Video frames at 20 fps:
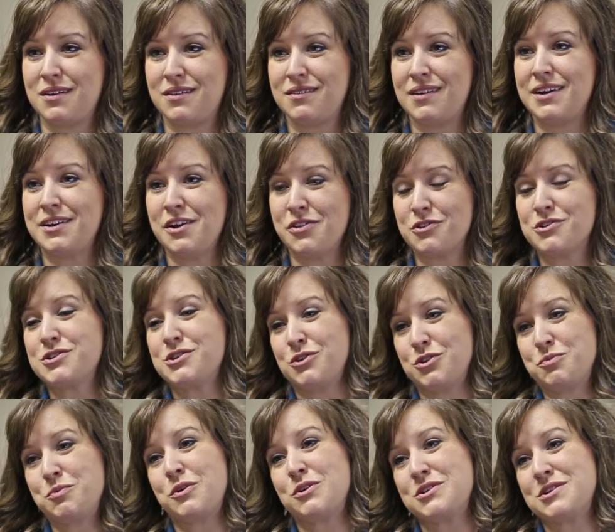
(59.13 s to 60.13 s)
Another
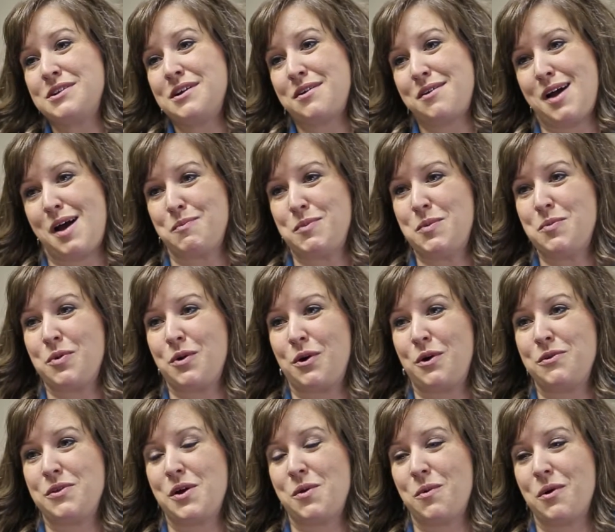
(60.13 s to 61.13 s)
salesperson at
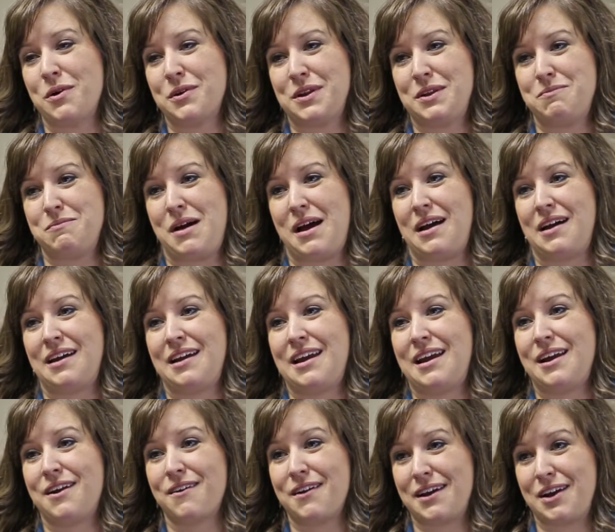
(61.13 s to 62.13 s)
CopyPro that worked in my
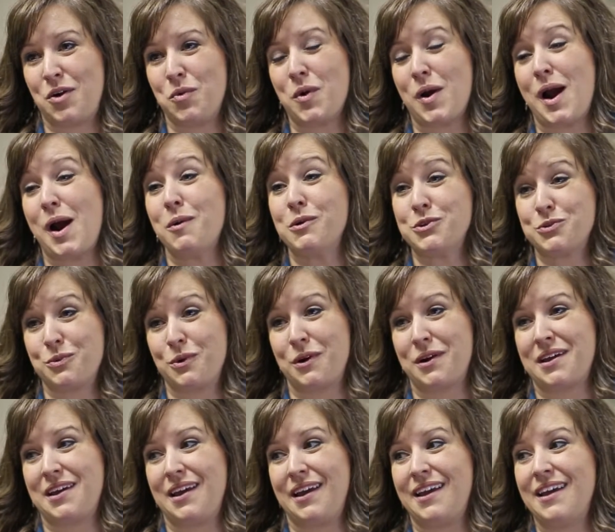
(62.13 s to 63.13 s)
area where I was
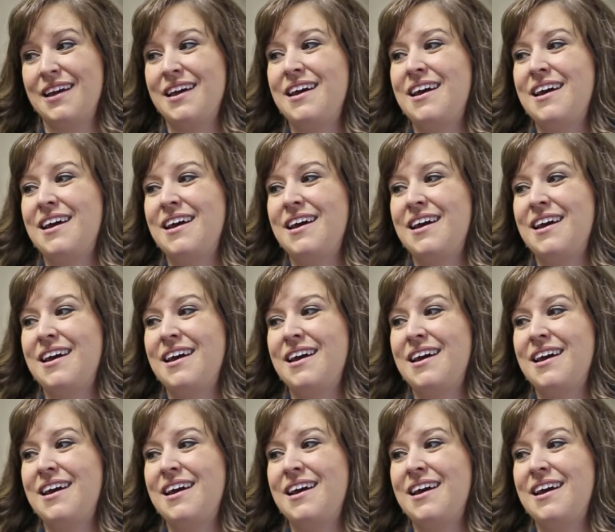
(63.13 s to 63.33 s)
working,